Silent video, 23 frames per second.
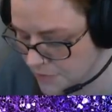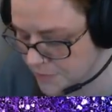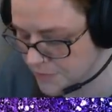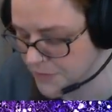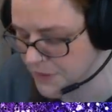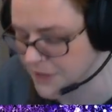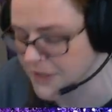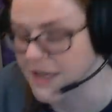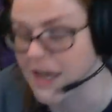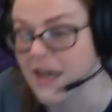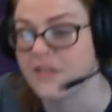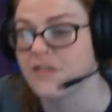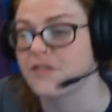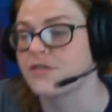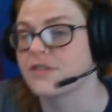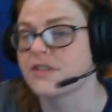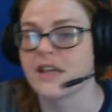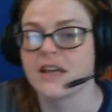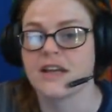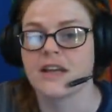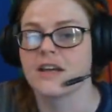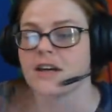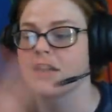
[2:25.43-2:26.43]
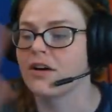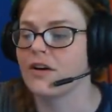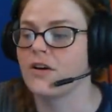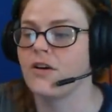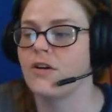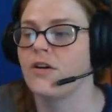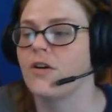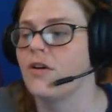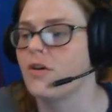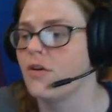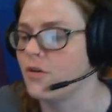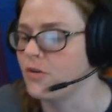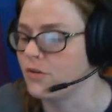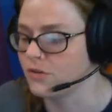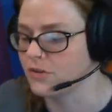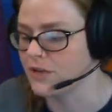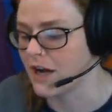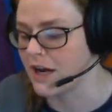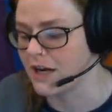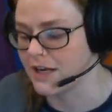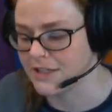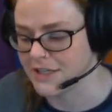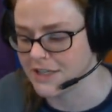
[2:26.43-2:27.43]
but yeah, there's like a whole
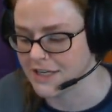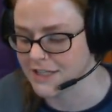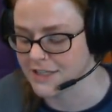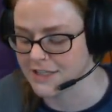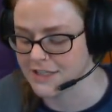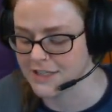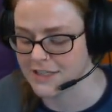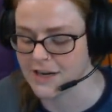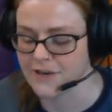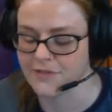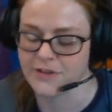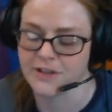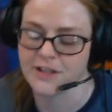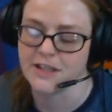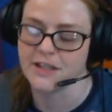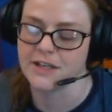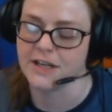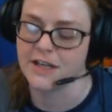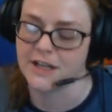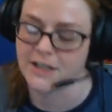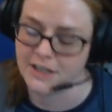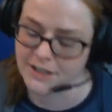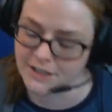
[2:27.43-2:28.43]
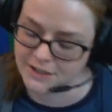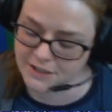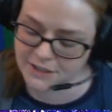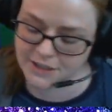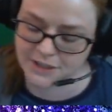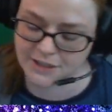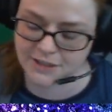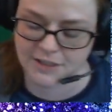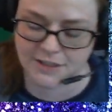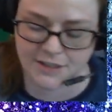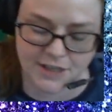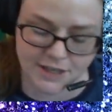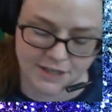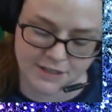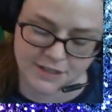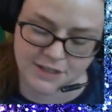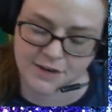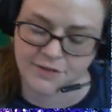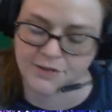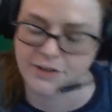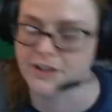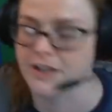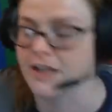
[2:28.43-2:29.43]
context and everything that I need to like discuss and
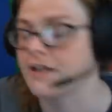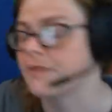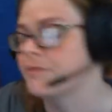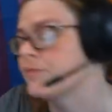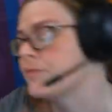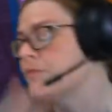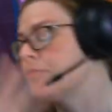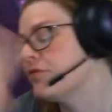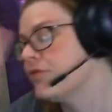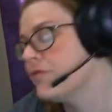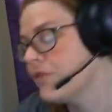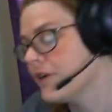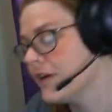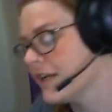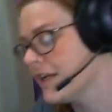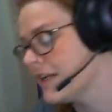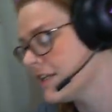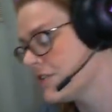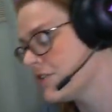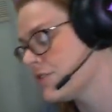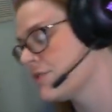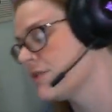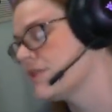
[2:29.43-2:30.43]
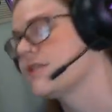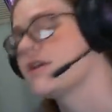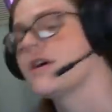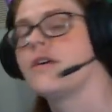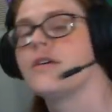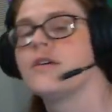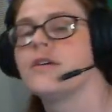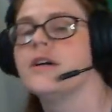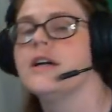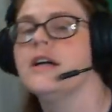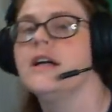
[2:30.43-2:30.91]
everything before I get into it. So